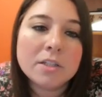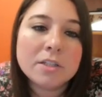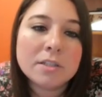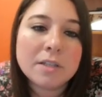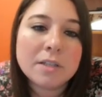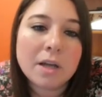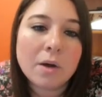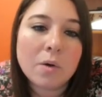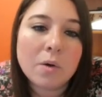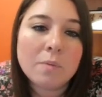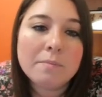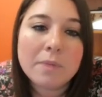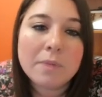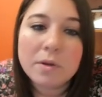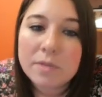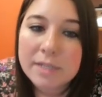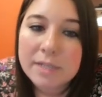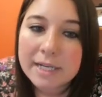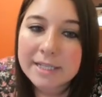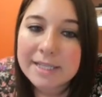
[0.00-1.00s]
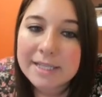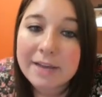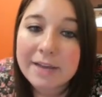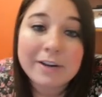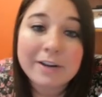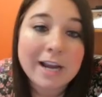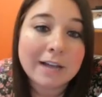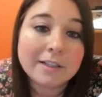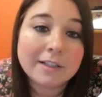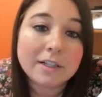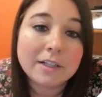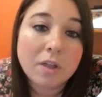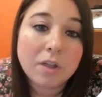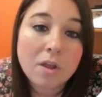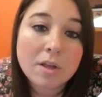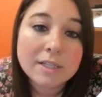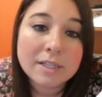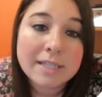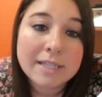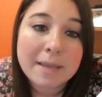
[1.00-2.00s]
So most states have enacted
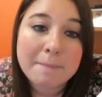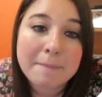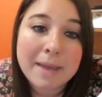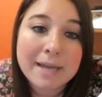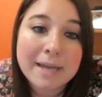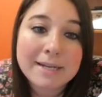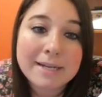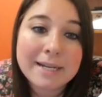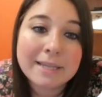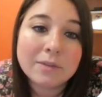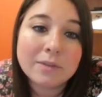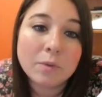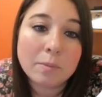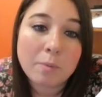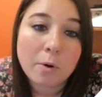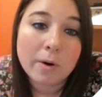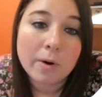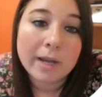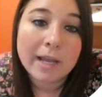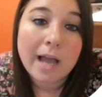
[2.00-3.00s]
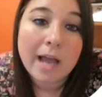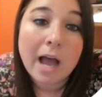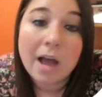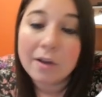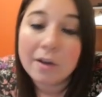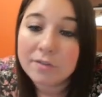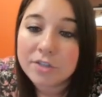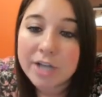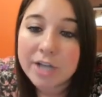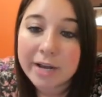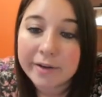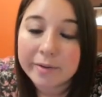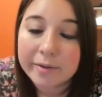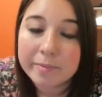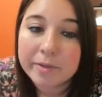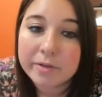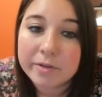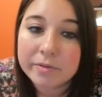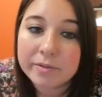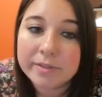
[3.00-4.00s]
laws that mandate the reporting of child
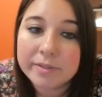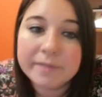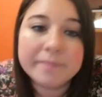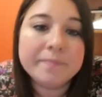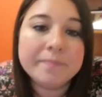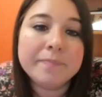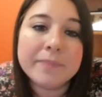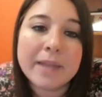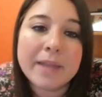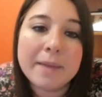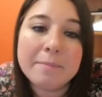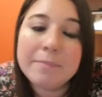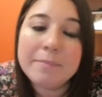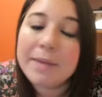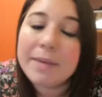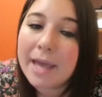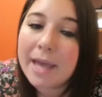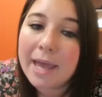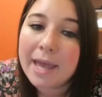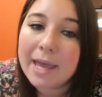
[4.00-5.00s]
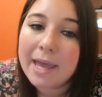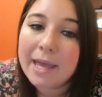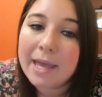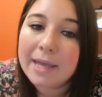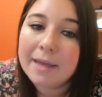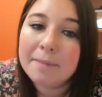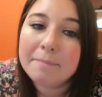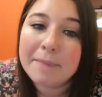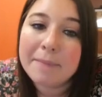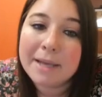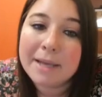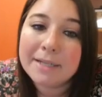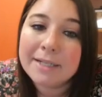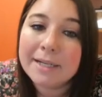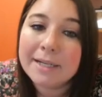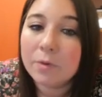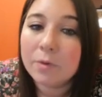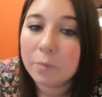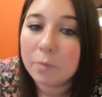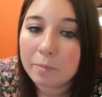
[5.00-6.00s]
abuse. In PA,
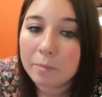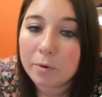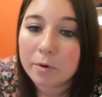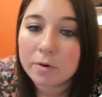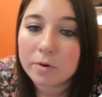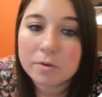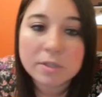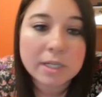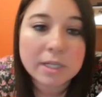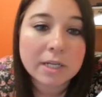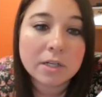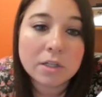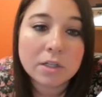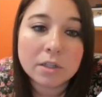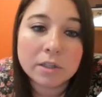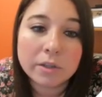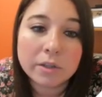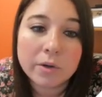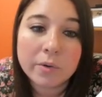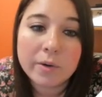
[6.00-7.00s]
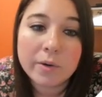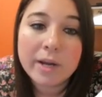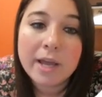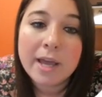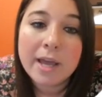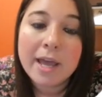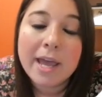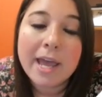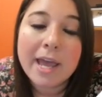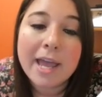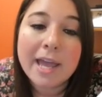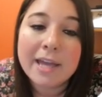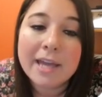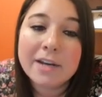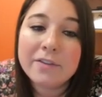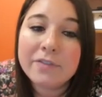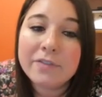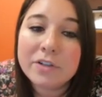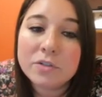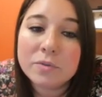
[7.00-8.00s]
mandated reporters include
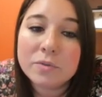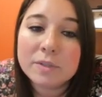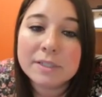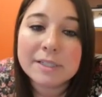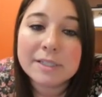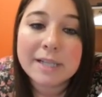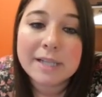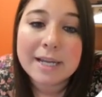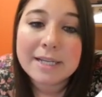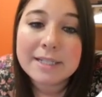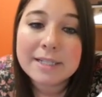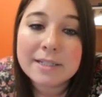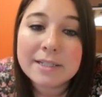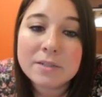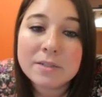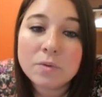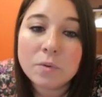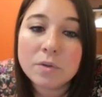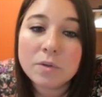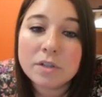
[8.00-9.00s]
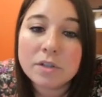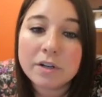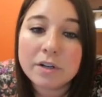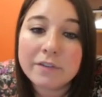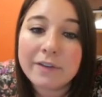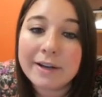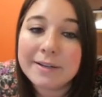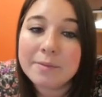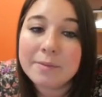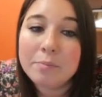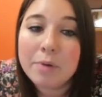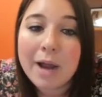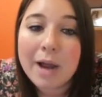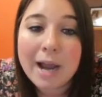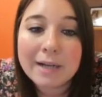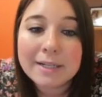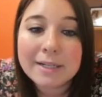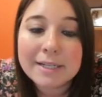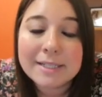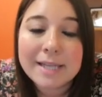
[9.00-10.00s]
individuals licensed or certified to
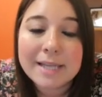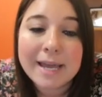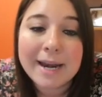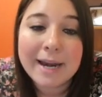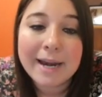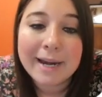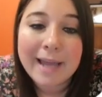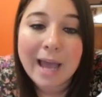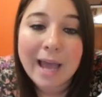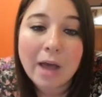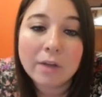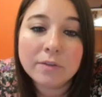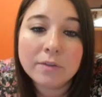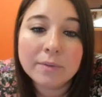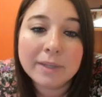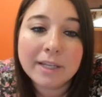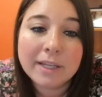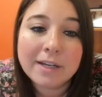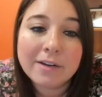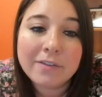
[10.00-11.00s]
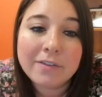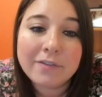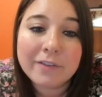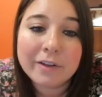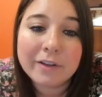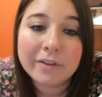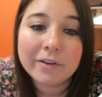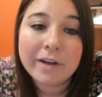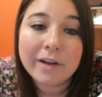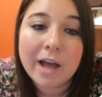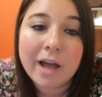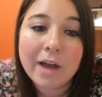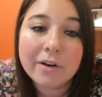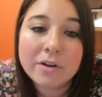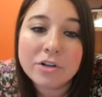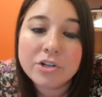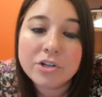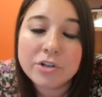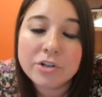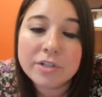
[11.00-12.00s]
practice in any health-related field
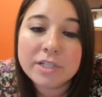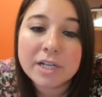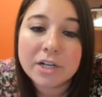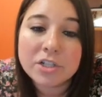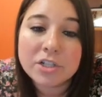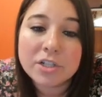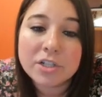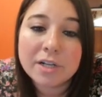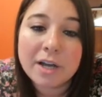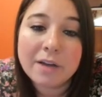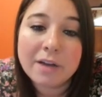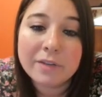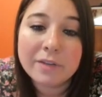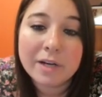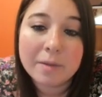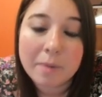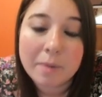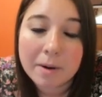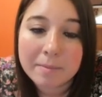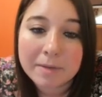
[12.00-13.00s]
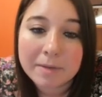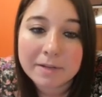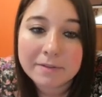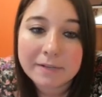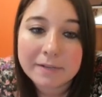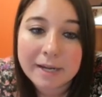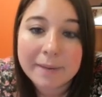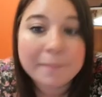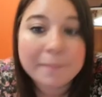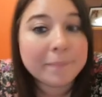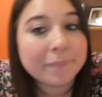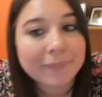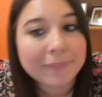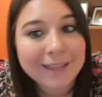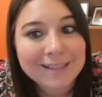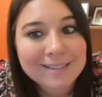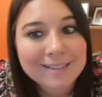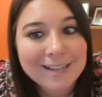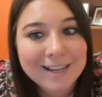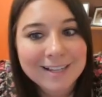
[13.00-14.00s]
under jurisdiction of the Department of State.
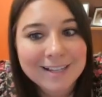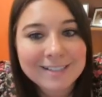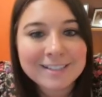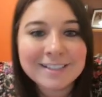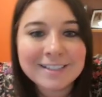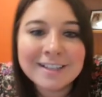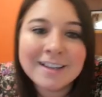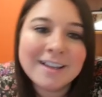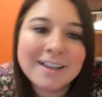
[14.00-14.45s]
That's us.